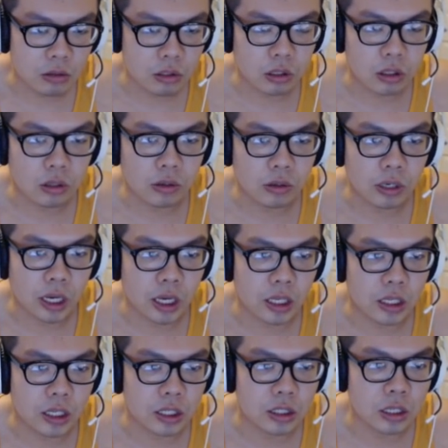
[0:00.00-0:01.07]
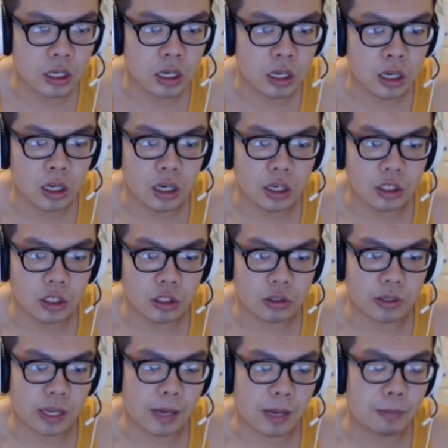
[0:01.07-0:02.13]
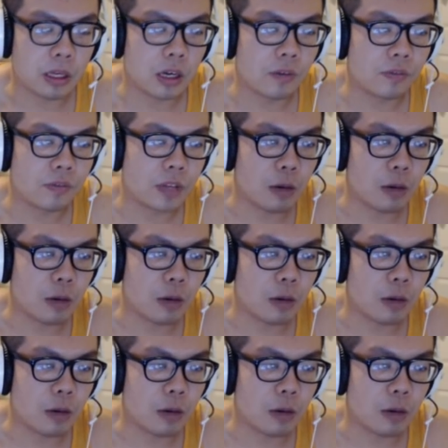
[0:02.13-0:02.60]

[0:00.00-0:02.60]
So I'll go ahead and just show some gameplay off